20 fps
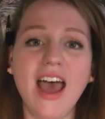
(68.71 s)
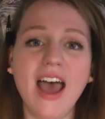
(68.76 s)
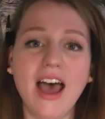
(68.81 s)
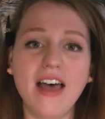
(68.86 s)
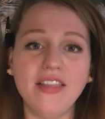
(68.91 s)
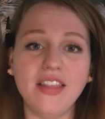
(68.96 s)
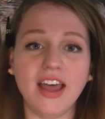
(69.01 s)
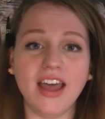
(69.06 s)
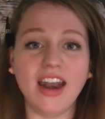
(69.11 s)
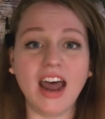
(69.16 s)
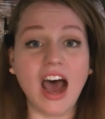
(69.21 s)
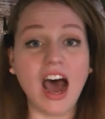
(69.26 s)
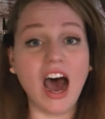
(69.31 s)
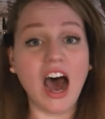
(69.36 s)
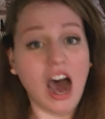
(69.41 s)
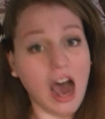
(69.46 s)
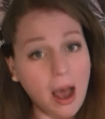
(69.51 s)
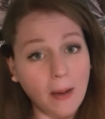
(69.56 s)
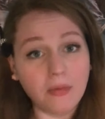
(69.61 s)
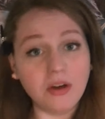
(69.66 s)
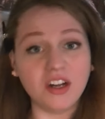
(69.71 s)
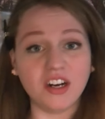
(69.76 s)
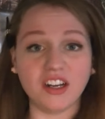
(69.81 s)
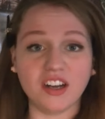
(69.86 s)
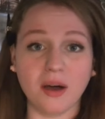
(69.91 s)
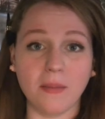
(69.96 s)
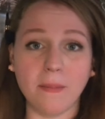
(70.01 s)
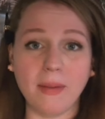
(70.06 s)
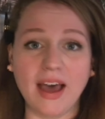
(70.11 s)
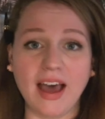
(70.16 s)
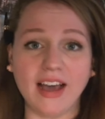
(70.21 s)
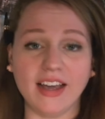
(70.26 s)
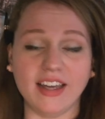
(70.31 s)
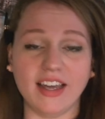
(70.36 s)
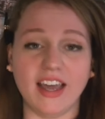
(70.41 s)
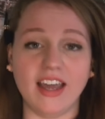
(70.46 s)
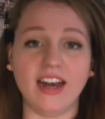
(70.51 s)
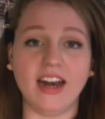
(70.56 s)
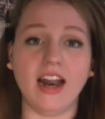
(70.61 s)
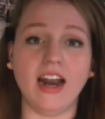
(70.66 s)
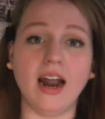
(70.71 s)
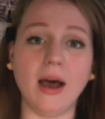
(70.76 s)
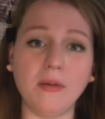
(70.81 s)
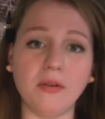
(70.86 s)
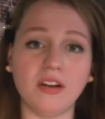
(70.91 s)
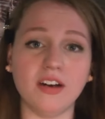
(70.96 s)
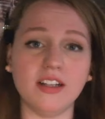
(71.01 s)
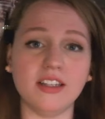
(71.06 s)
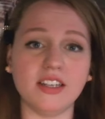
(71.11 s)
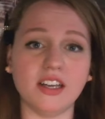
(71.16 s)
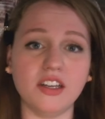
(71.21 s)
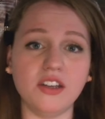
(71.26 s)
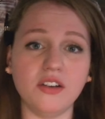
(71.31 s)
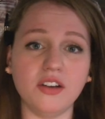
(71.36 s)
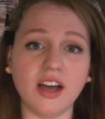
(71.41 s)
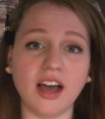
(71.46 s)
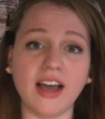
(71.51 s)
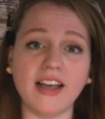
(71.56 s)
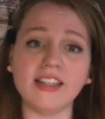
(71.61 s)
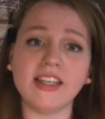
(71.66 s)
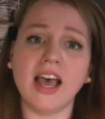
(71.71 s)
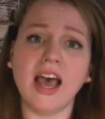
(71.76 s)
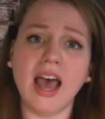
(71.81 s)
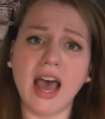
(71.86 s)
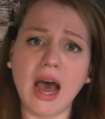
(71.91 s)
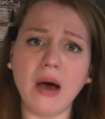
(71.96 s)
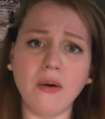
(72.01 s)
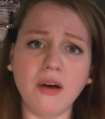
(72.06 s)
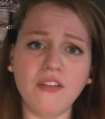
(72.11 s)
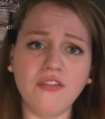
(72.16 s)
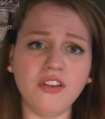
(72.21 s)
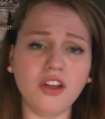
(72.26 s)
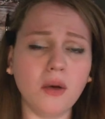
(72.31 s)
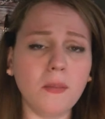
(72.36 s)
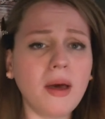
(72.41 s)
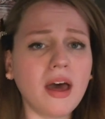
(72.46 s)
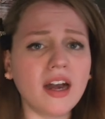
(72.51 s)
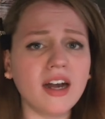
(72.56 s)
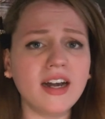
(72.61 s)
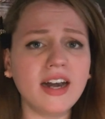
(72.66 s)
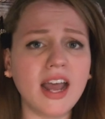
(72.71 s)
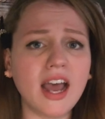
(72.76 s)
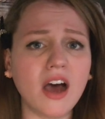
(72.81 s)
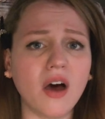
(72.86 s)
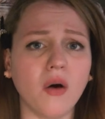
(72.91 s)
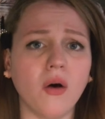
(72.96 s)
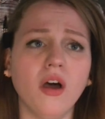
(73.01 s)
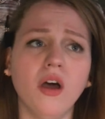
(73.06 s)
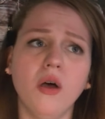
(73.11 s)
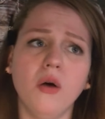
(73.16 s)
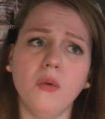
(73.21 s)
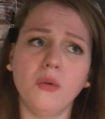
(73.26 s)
And then I'm gonna come back in and I'm gonna tell you guys how I feel about it now.